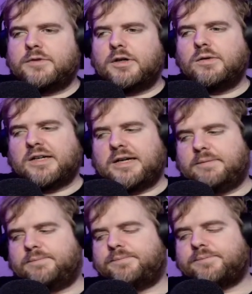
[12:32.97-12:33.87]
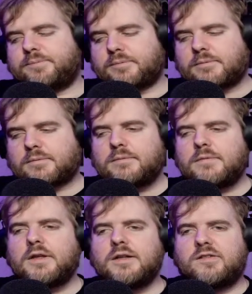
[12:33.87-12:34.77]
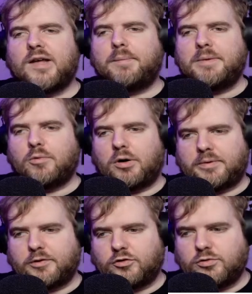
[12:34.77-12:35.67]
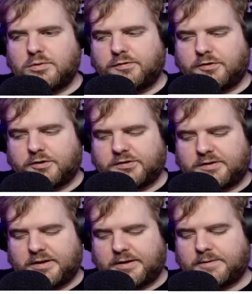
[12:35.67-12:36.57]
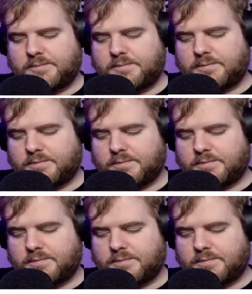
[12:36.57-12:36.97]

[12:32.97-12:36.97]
Okay, tell me more. We will do the first thing.